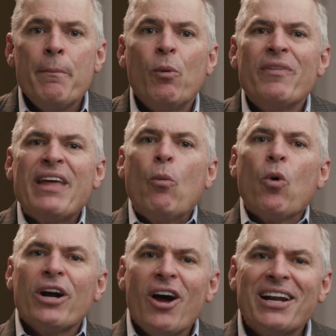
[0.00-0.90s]
but when they
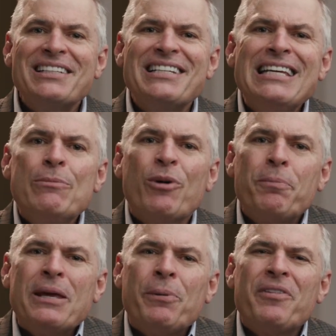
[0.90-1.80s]
work on a team
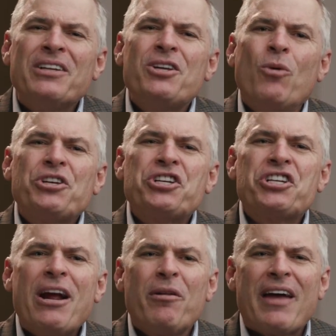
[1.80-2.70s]
with people that don't
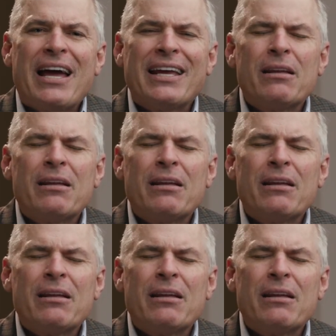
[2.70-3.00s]
share that,